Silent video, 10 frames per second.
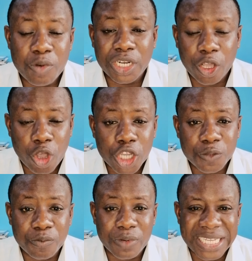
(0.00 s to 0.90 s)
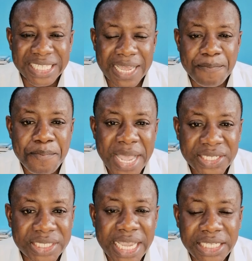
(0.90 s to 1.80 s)
But the gospel is the
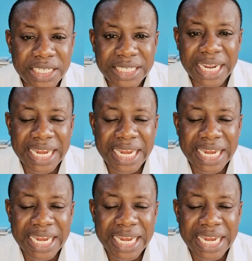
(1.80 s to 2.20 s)
message,